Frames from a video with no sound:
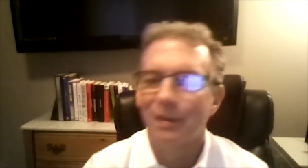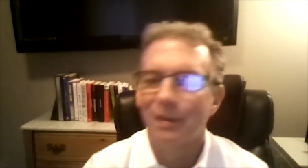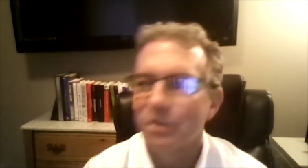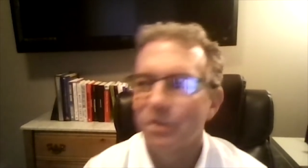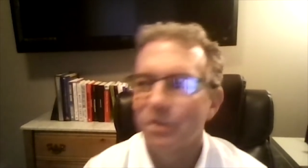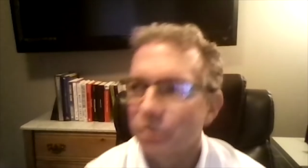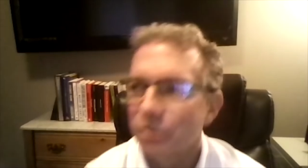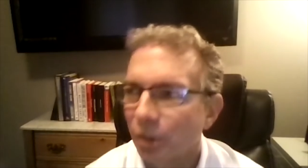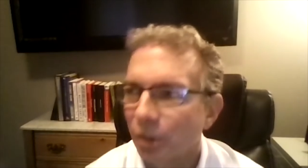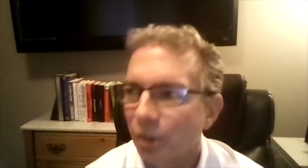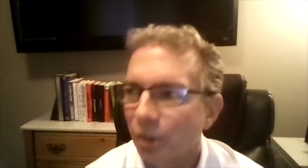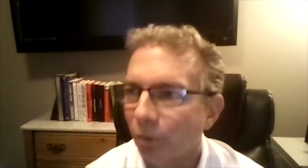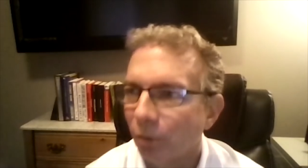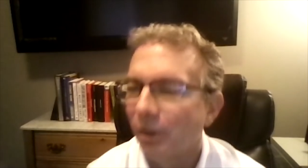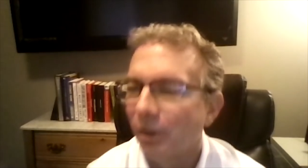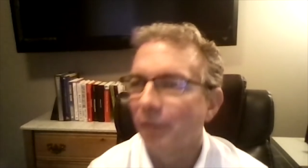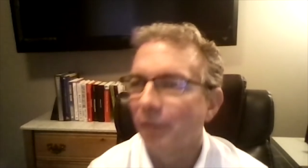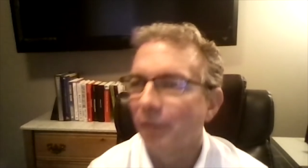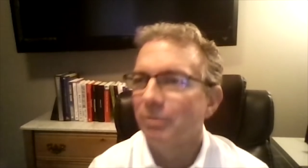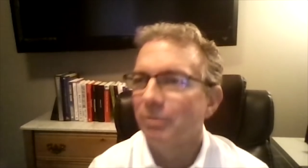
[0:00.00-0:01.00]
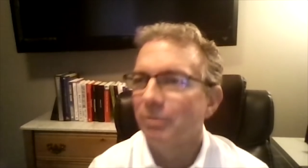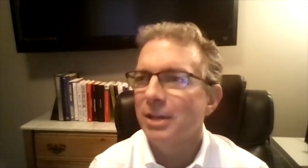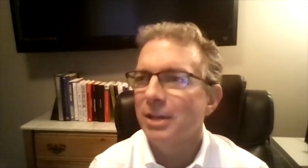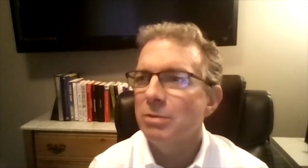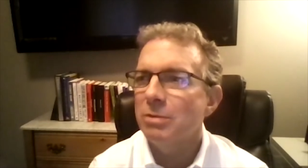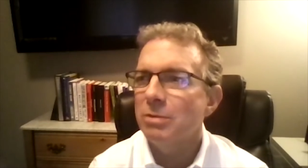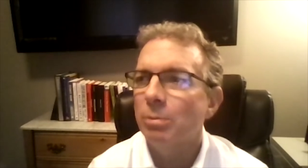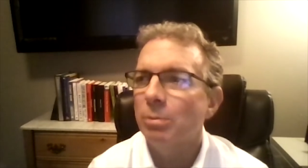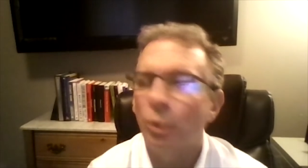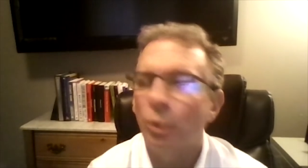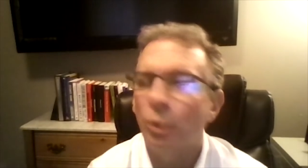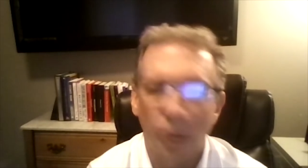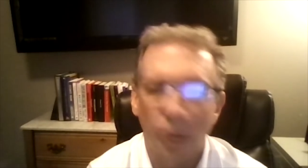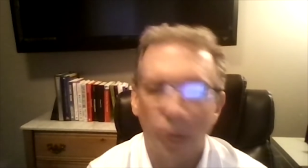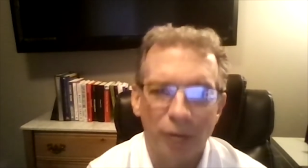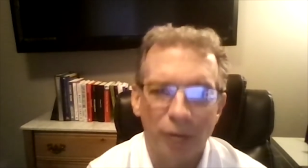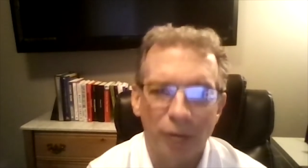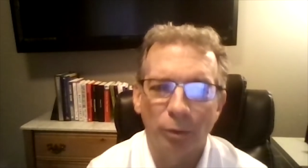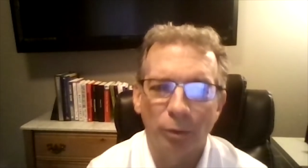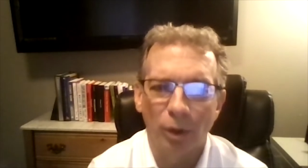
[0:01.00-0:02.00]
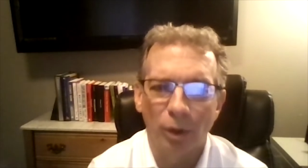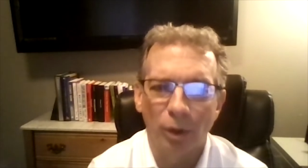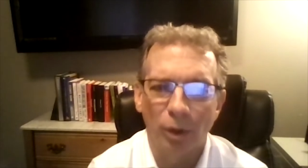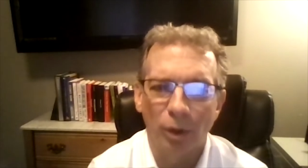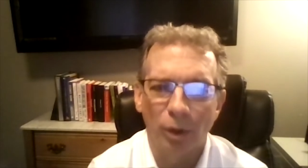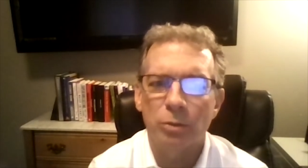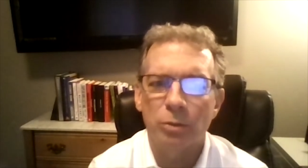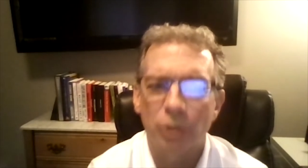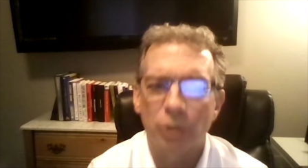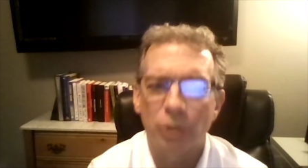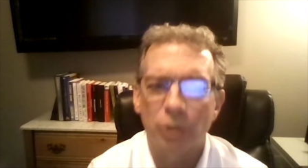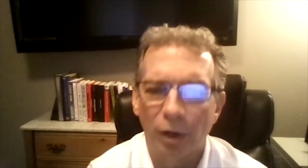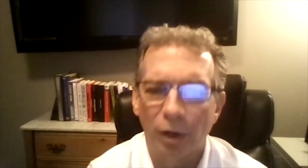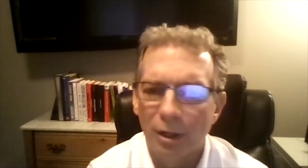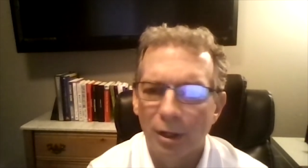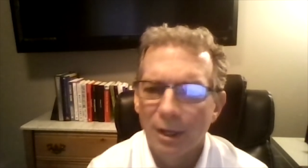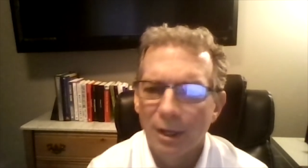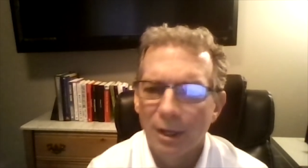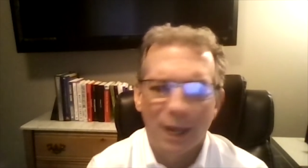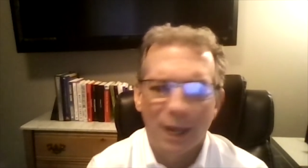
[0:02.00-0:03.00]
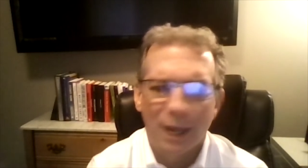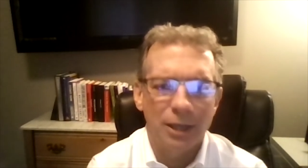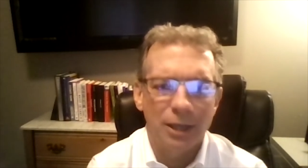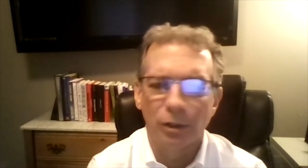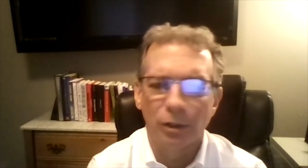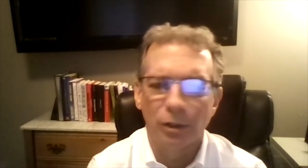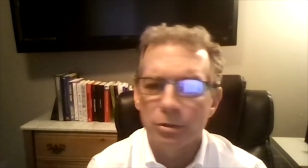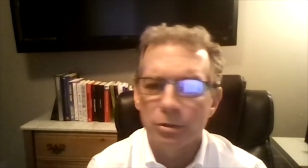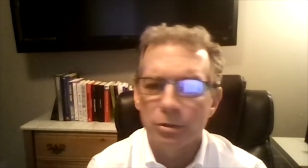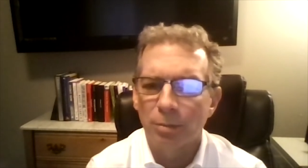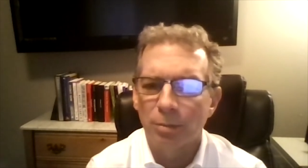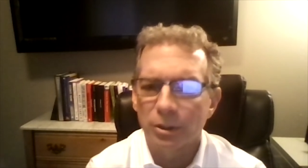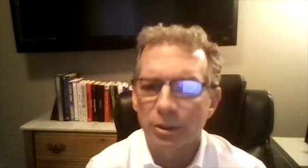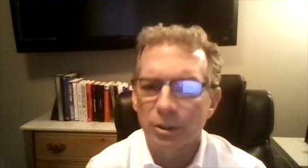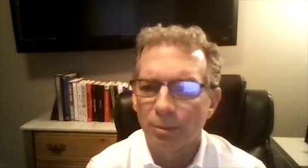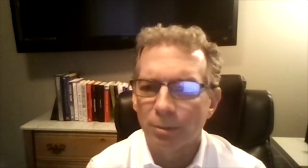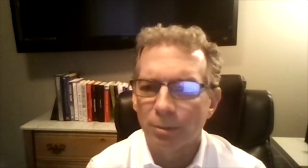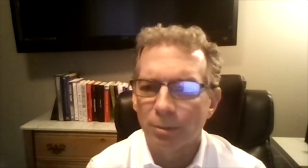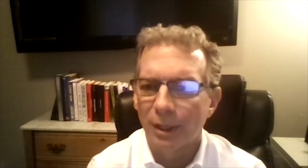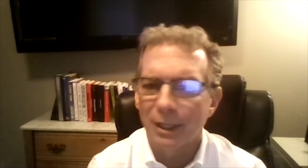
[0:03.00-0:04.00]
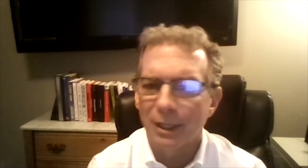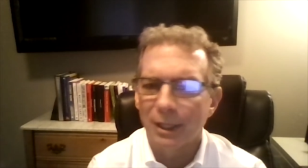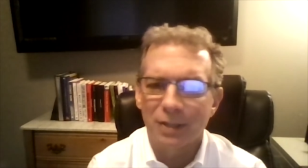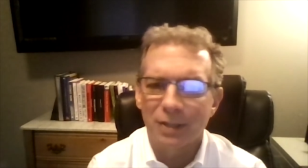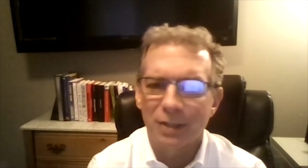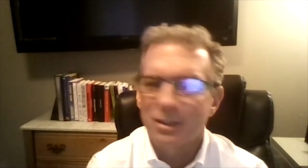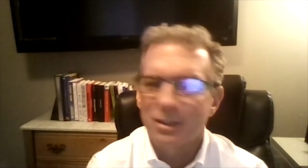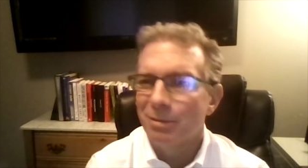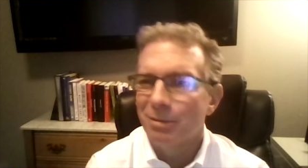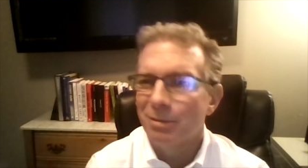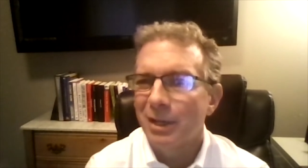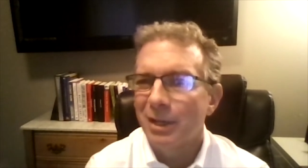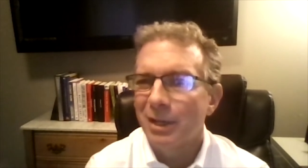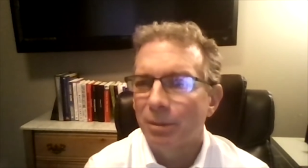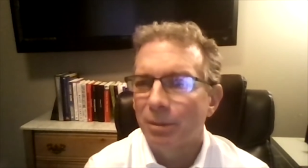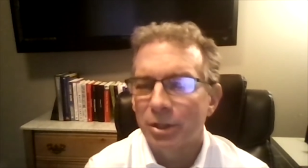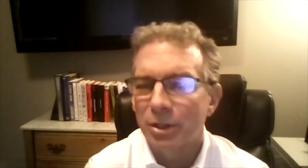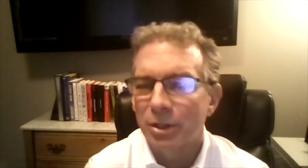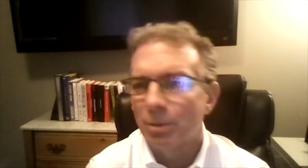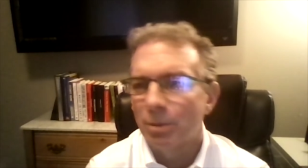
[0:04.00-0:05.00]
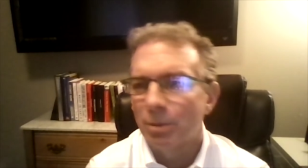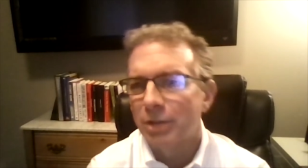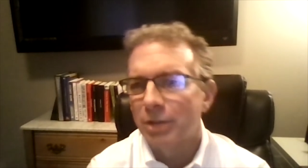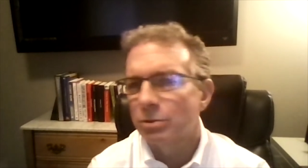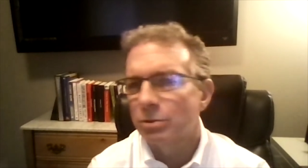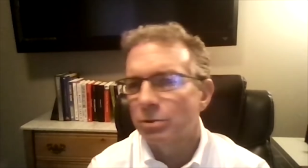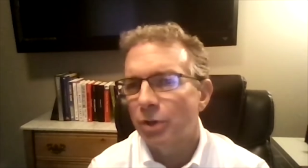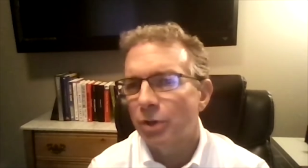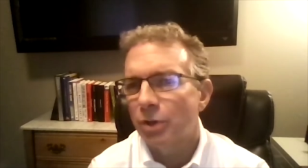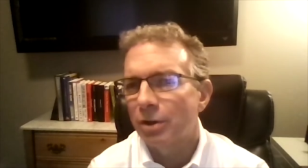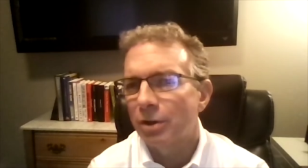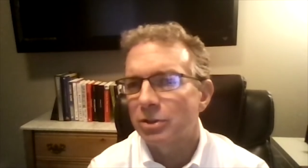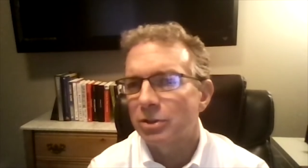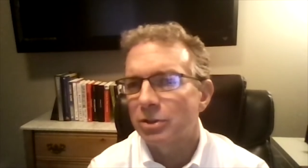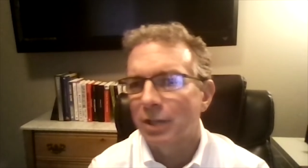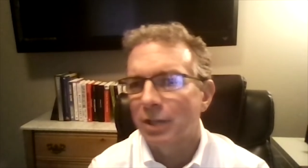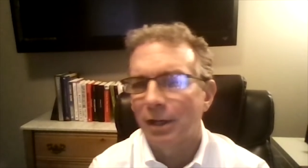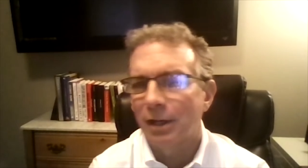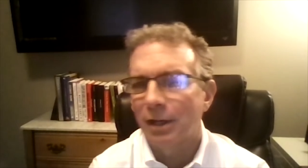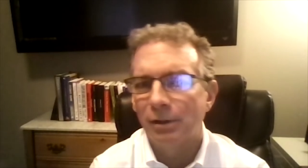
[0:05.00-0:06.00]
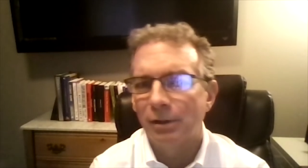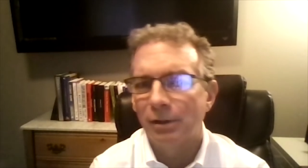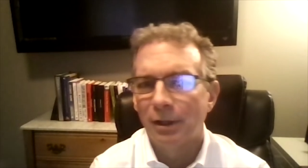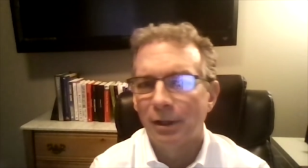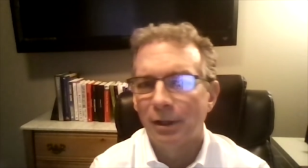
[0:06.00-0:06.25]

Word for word: So they were more right than wrong. It was hard. I didn't lose a bunch of money. I just didn't make a bunch of money. So it was hard to scale.